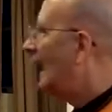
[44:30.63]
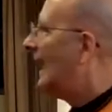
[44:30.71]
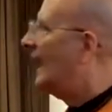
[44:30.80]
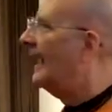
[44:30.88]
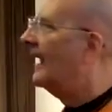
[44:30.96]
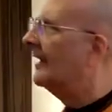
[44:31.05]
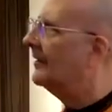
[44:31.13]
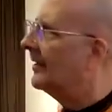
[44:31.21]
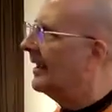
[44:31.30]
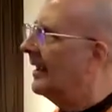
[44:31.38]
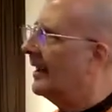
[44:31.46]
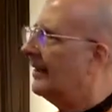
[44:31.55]
And
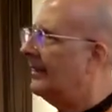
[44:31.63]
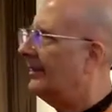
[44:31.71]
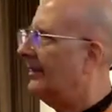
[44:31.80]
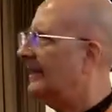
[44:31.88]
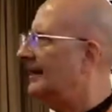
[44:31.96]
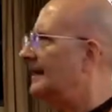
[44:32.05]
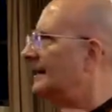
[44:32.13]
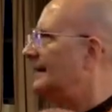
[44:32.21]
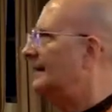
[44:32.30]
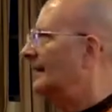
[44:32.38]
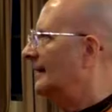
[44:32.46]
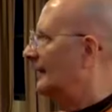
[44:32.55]

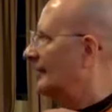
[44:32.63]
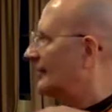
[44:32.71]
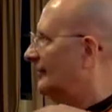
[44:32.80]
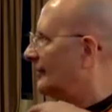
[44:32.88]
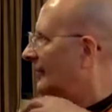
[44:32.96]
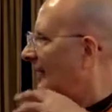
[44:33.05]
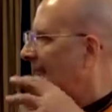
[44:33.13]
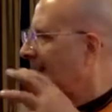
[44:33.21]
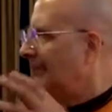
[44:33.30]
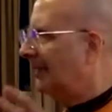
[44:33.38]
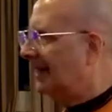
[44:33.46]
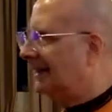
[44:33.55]
the subtle
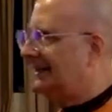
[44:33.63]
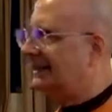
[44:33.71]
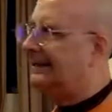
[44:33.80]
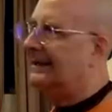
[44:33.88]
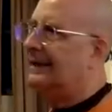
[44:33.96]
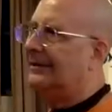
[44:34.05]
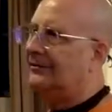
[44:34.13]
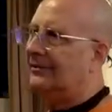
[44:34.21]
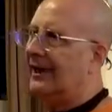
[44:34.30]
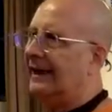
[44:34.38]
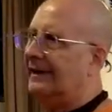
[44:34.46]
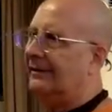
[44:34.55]
body is
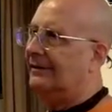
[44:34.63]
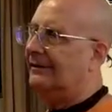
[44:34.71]
like